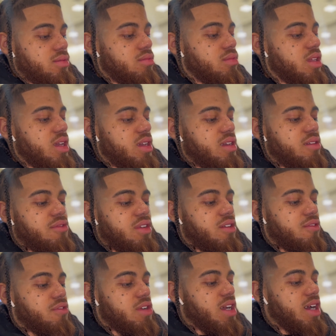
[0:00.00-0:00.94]
Like, even
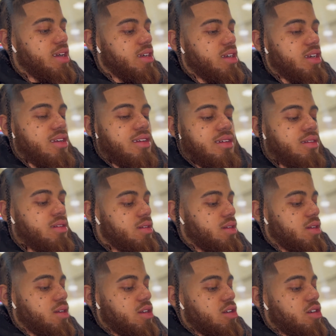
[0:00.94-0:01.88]
if you got a girl,
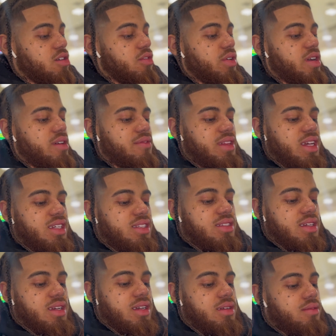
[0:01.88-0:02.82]
whatever like
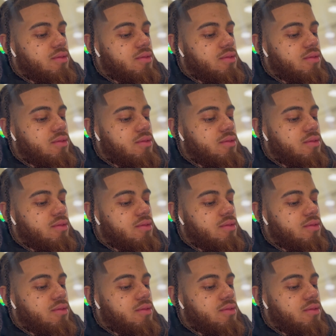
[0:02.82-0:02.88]
that,